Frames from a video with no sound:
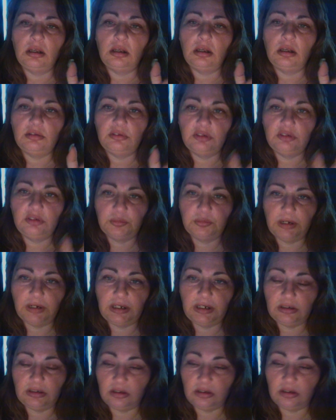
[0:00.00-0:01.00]
This
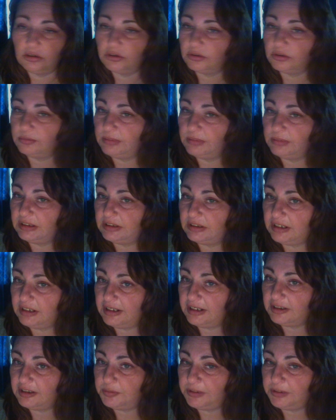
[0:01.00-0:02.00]
brand also makes an
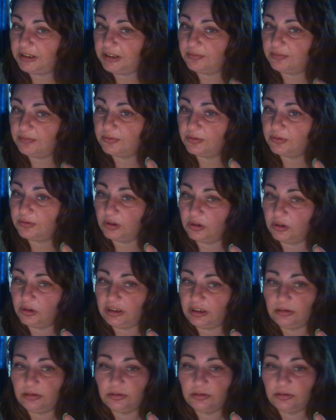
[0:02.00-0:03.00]
SPF
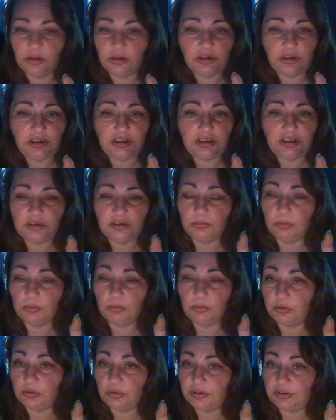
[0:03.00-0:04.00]
30. 30 is
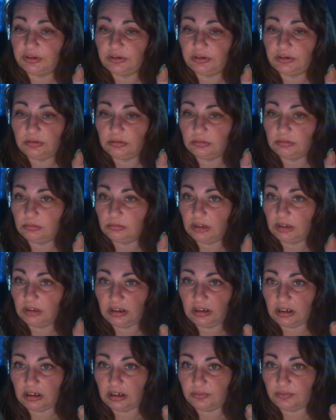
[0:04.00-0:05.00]
more than
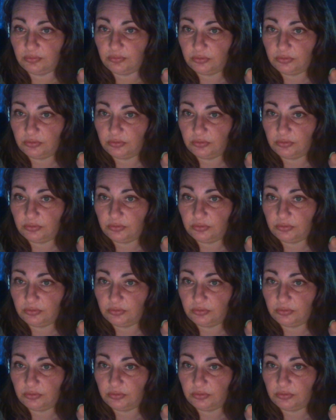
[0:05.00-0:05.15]
enough